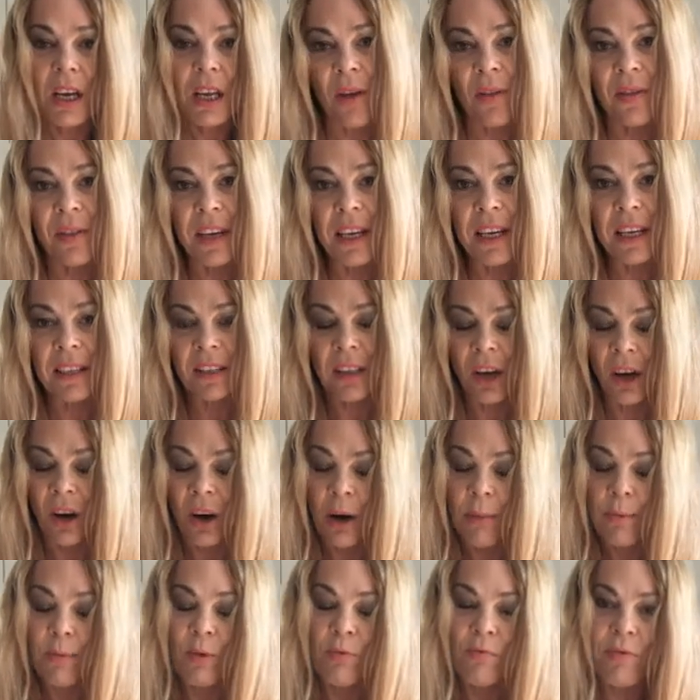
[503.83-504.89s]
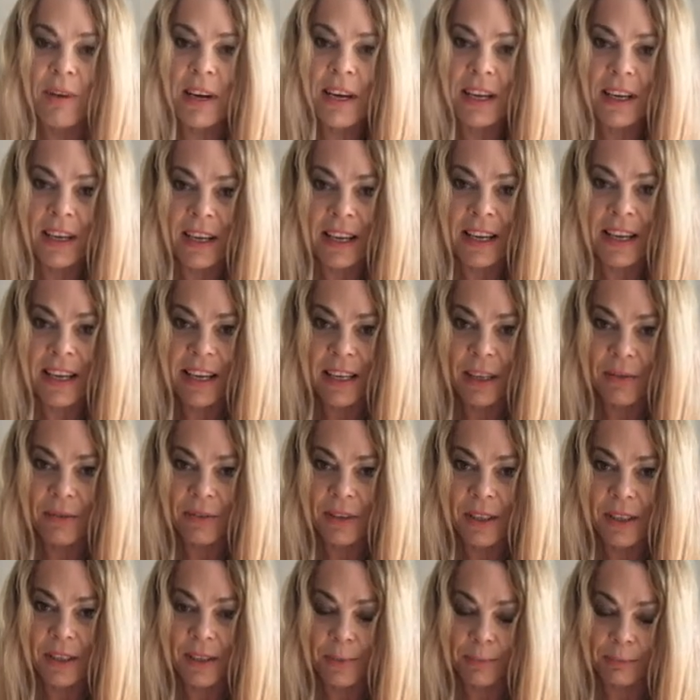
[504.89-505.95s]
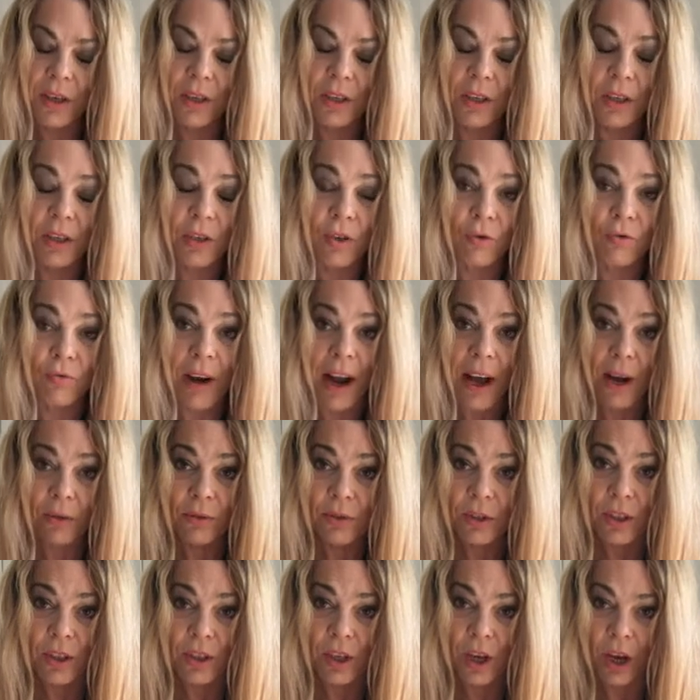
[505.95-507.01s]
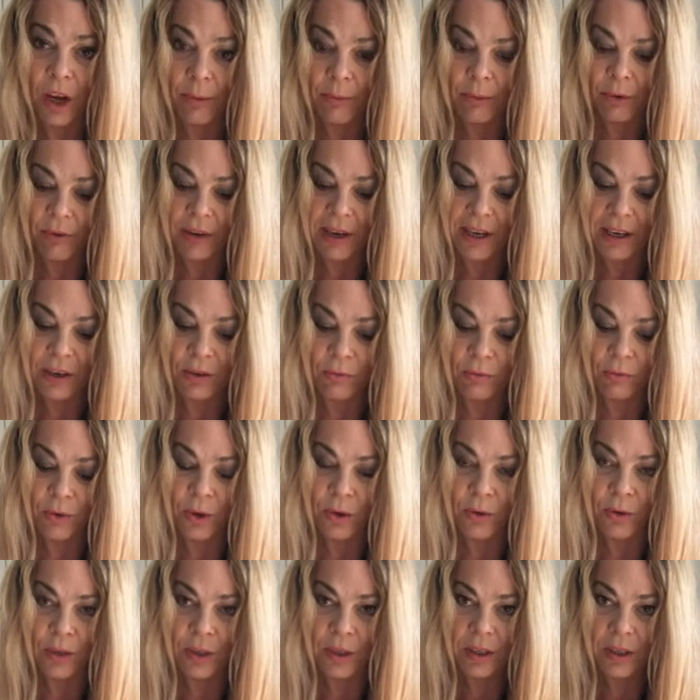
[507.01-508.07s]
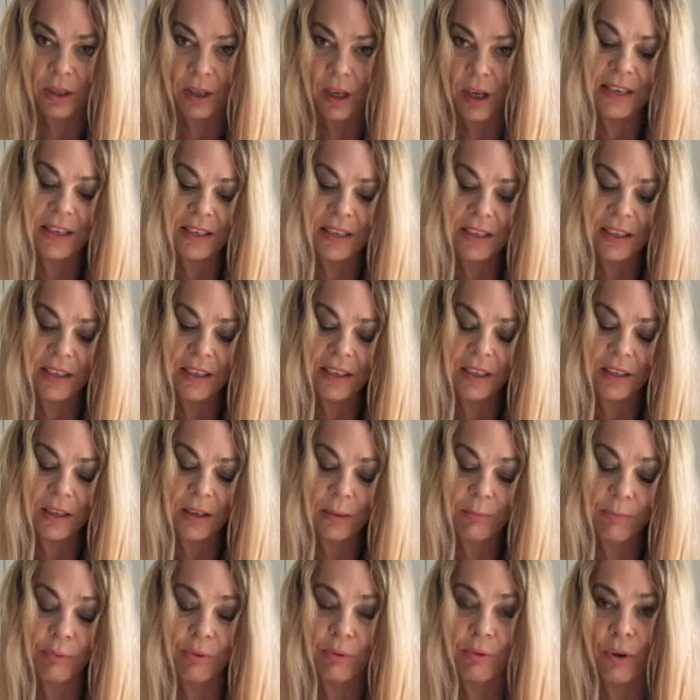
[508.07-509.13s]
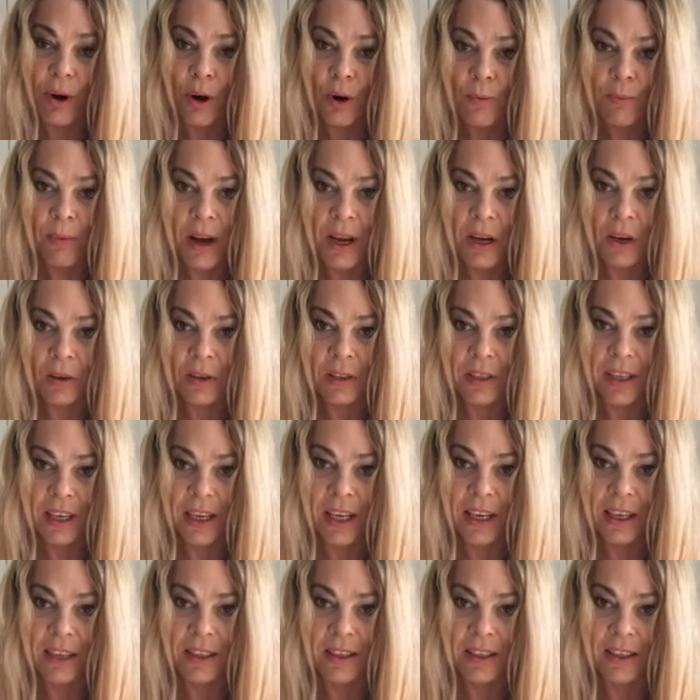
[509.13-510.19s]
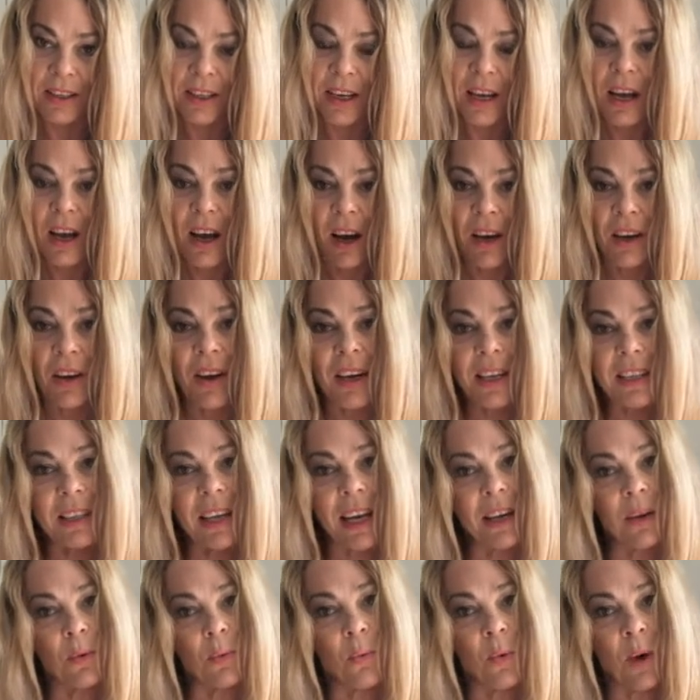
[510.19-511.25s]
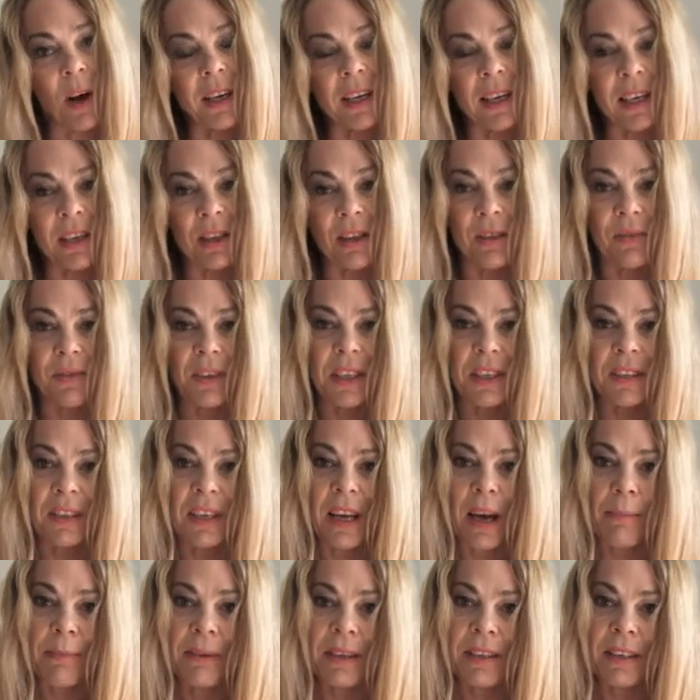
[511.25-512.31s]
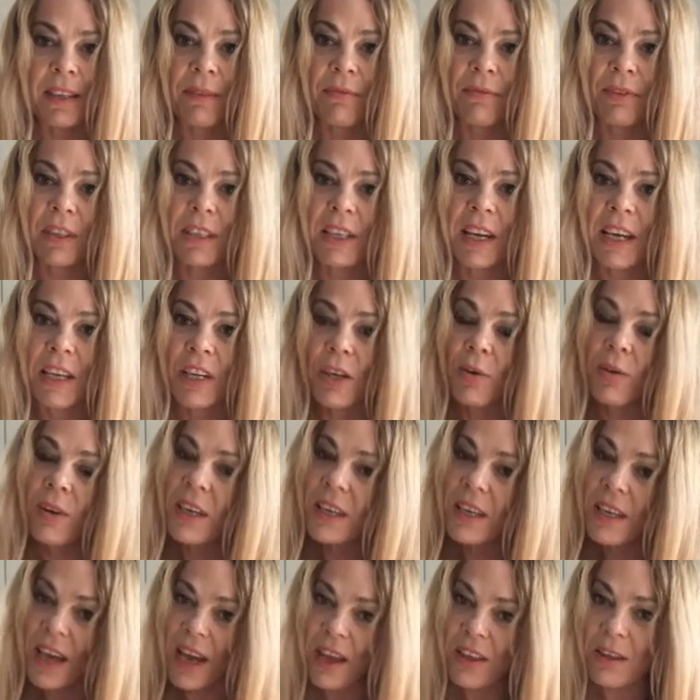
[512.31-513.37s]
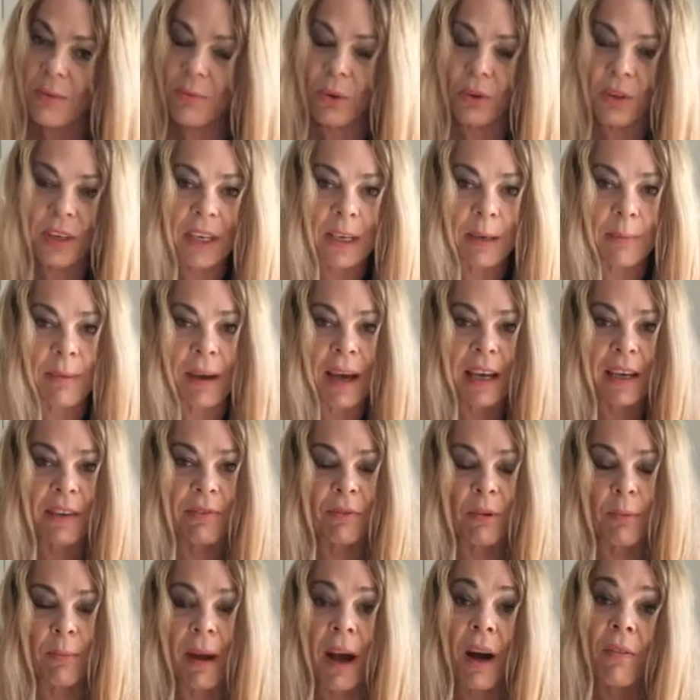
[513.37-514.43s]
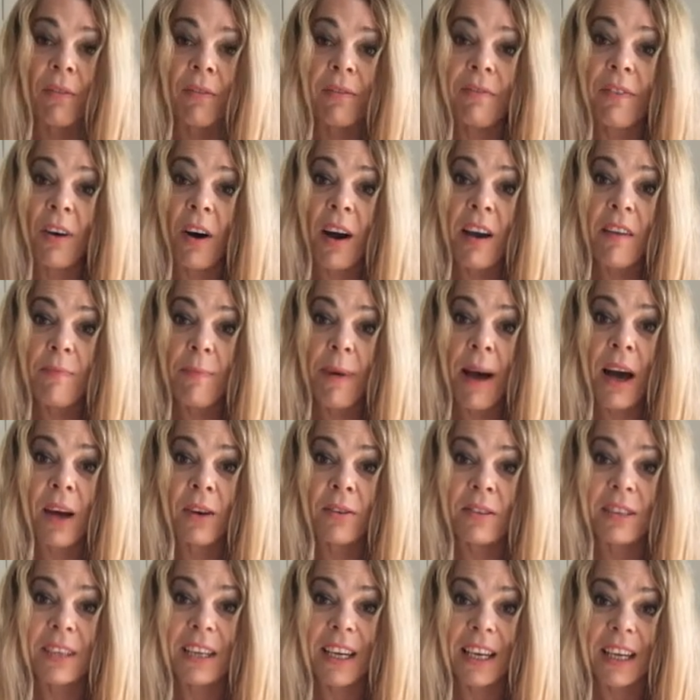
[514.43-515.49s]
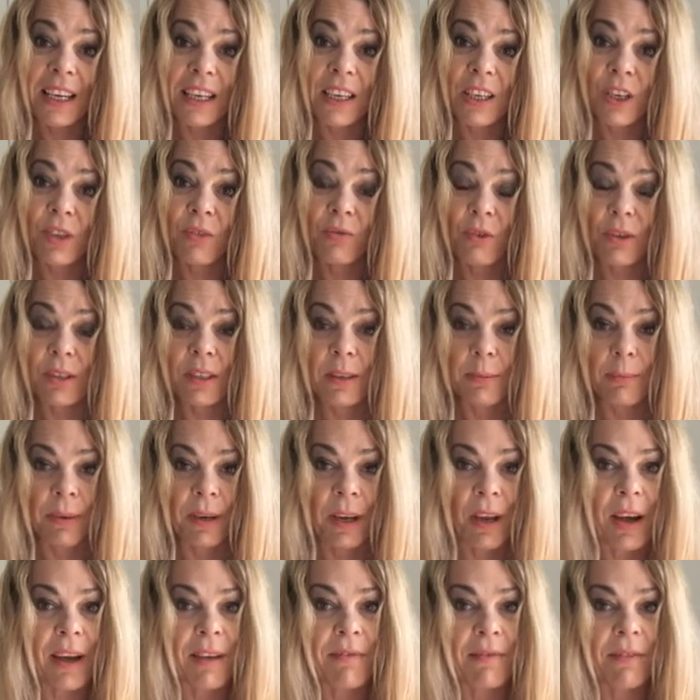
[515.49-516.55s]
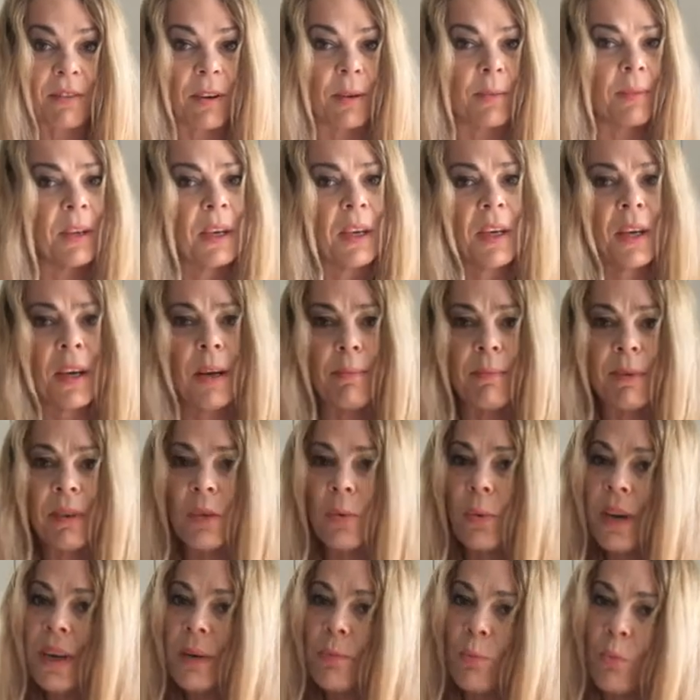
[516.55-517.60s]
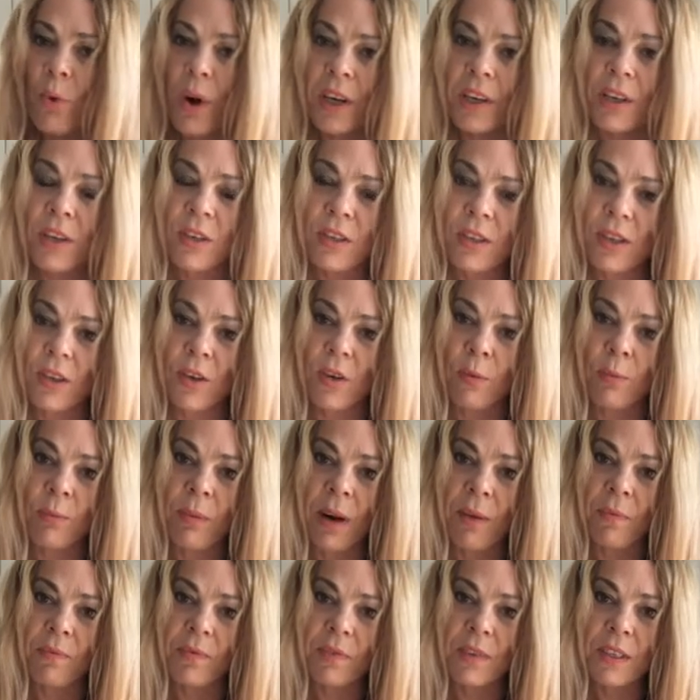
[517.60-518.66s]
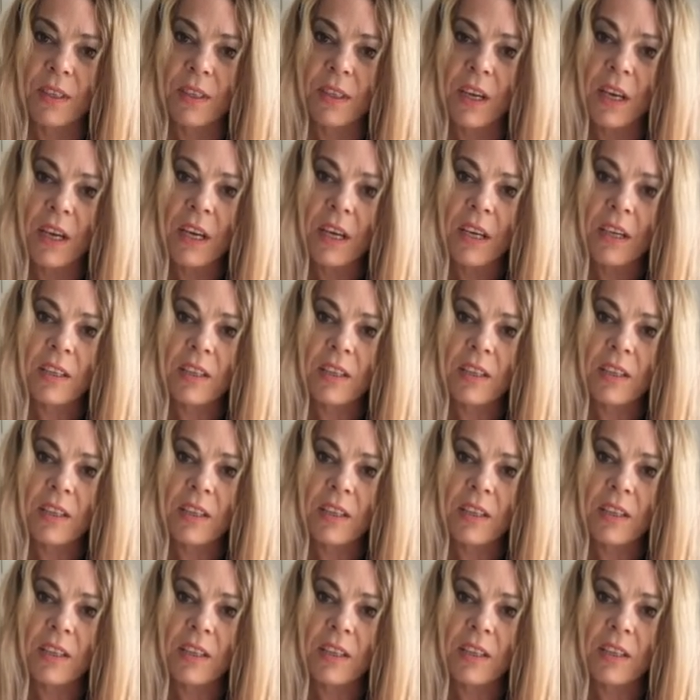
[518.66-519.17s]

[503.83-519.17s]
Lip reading: These are moringa leaves, ground turmeric root, and probiotics. And I take one each of these tablets every day. You can get them on eBay for about £5 each for a supply for between 1 and 2 months.